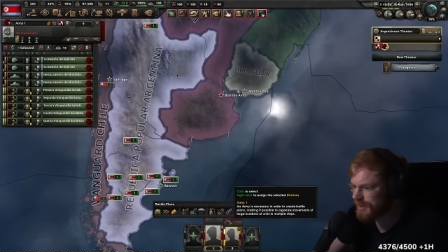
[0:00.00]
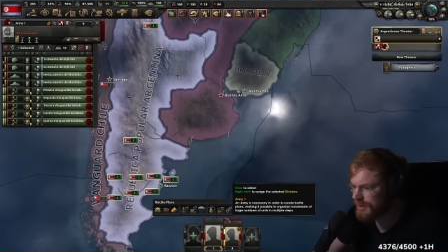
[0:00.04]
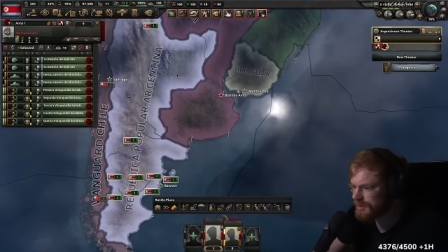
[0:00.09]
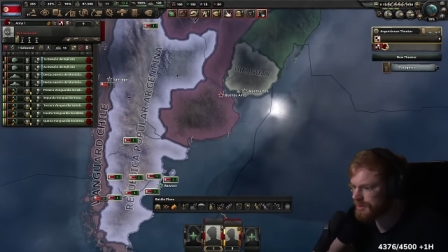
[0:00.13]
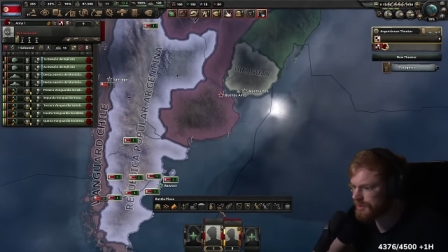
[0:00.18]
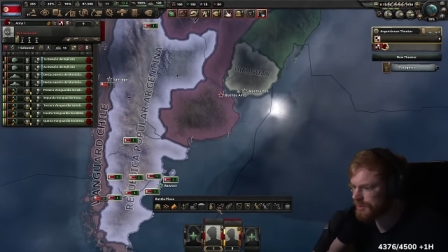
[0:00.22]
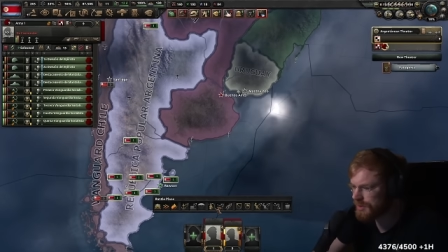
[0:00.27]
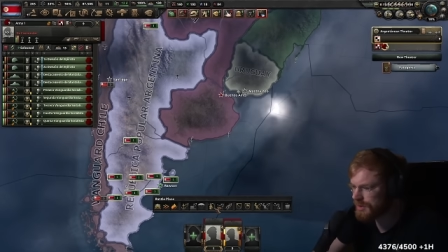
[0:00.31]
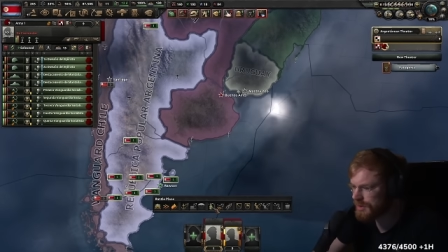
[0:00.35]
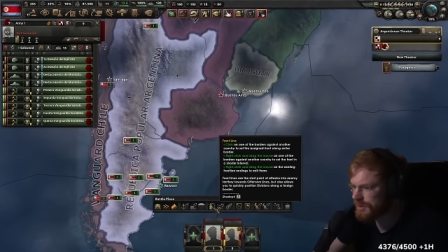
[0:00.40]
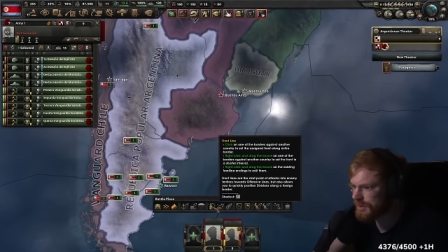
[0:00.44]

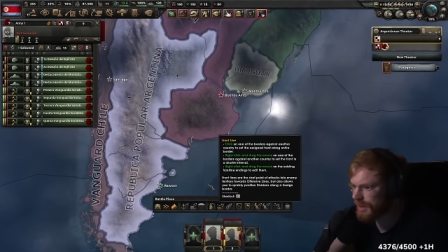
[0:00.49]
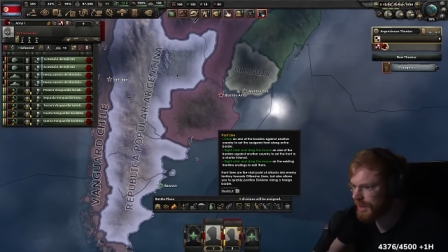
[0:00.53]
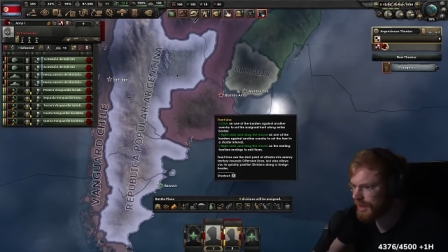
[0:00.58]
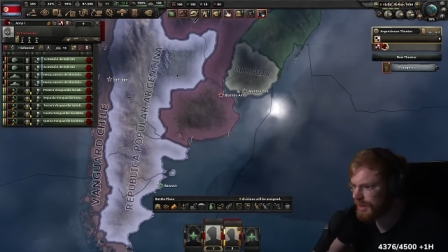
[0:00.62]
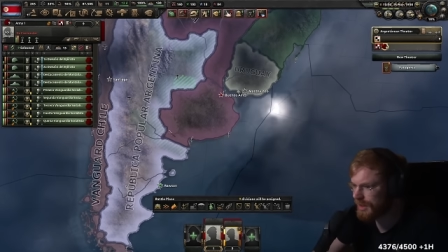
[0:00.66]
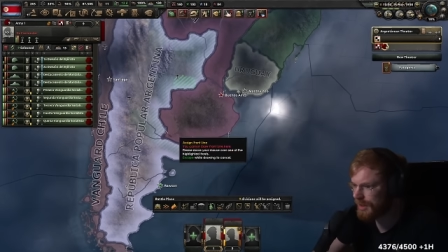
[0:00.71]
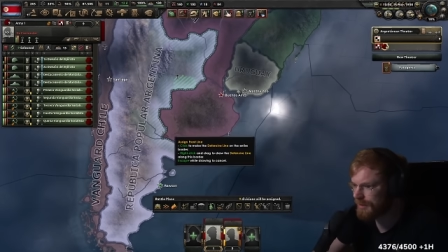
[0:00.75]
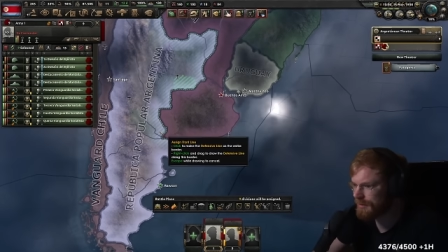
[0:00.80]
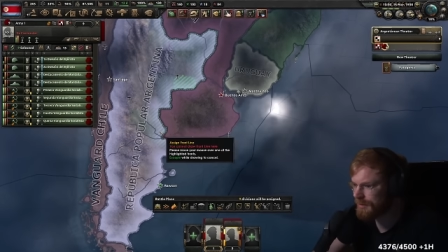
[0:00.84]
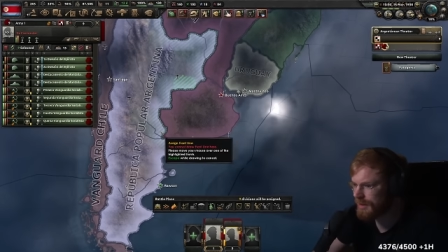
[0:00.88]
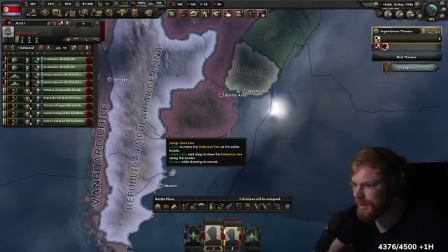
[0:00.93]

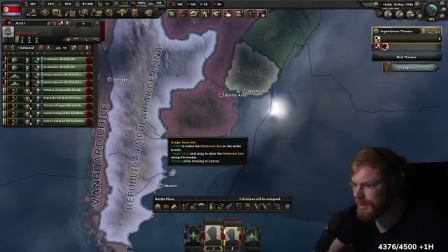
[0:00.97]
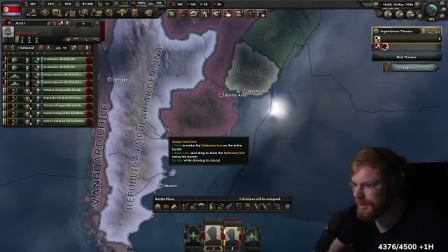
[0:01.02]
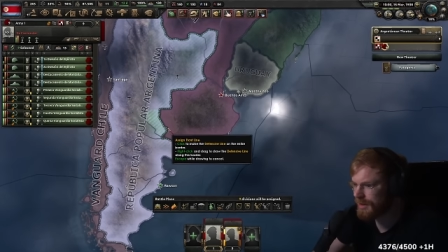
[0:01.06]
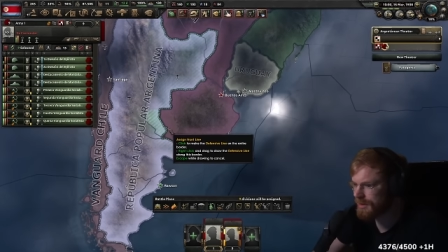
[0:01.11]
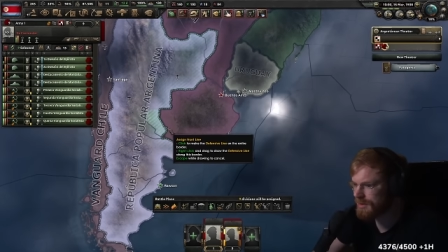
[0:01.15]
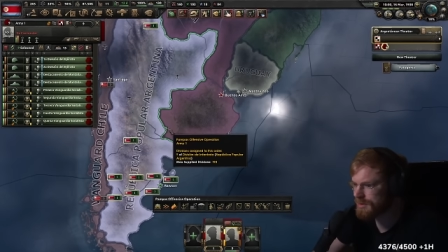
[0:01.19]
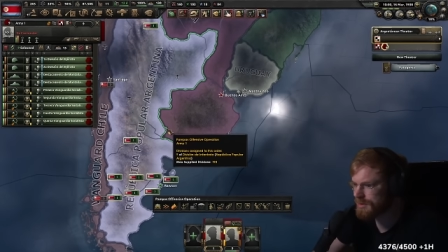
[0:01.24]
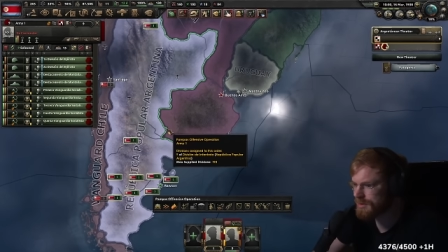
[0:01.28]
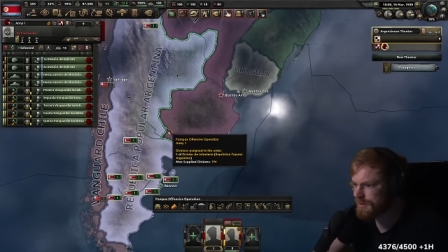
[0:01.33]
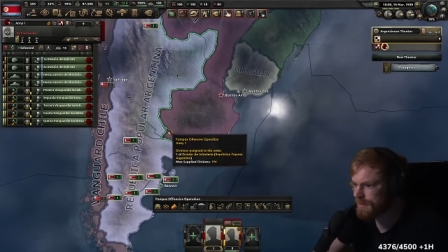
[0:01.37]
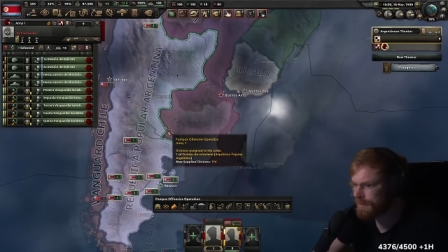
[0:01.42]
Sociala
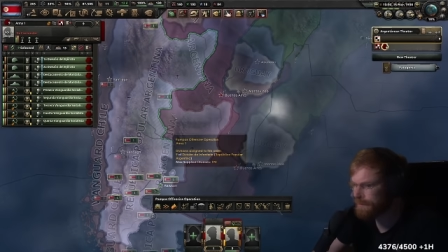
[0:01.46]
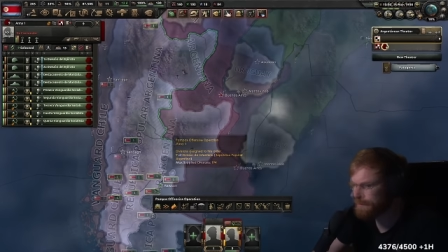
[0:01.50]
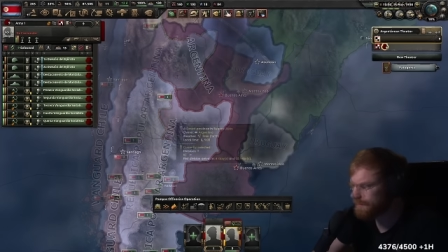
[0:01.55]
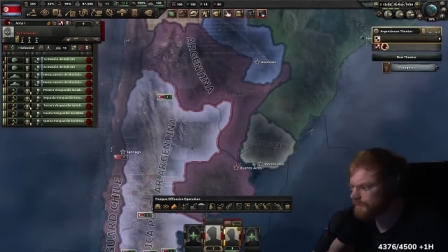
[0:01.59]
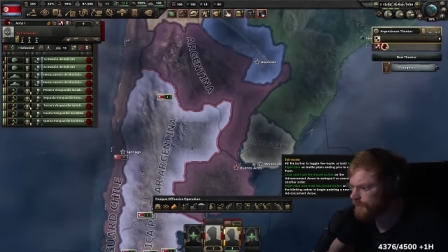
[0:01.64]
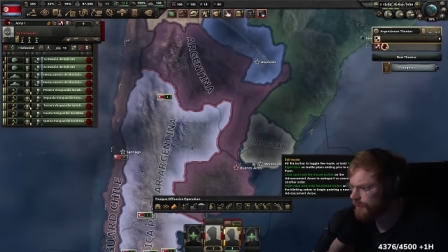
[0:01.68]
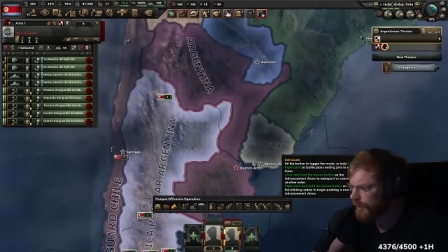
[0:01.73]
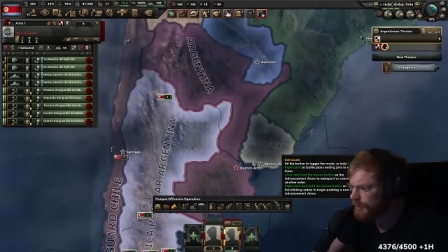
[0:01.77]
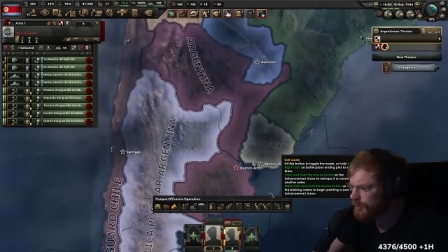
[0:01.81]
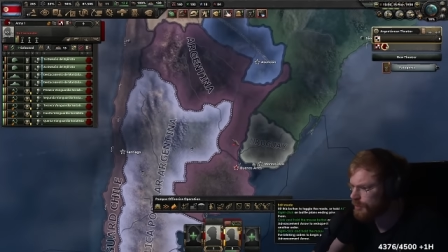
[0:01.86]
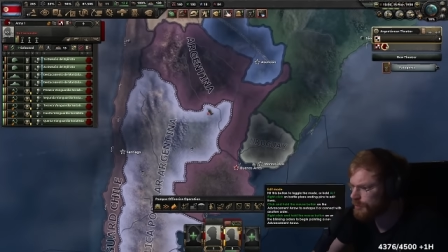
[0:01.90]
Dadas. God,